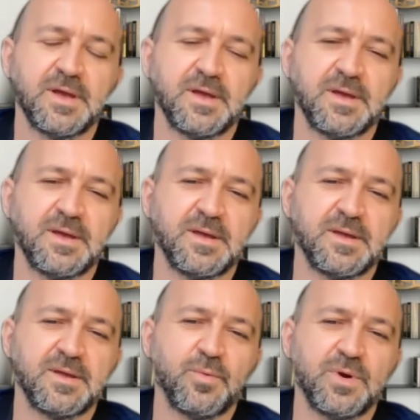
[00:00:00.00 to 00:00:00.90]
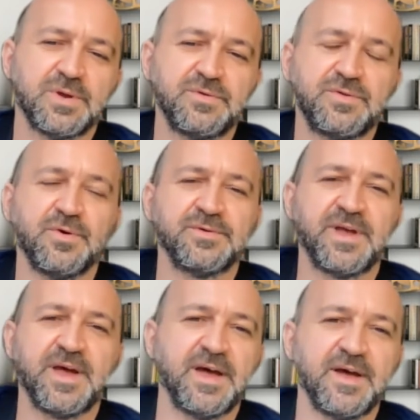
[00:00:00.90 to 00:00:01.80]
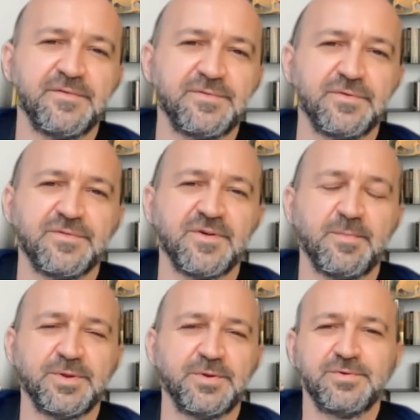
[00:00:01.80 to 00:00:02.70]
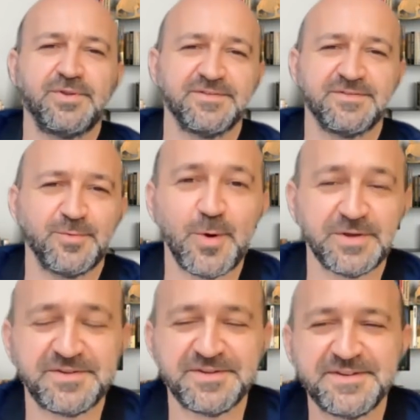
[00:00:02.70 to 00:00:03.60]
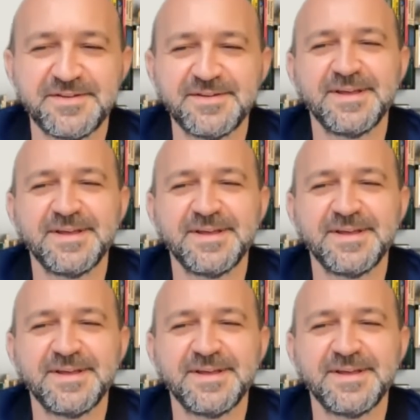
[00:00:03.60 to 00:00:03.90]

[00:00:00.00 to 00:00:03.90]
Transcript: uh, what you don't have to someone who doesn't want it.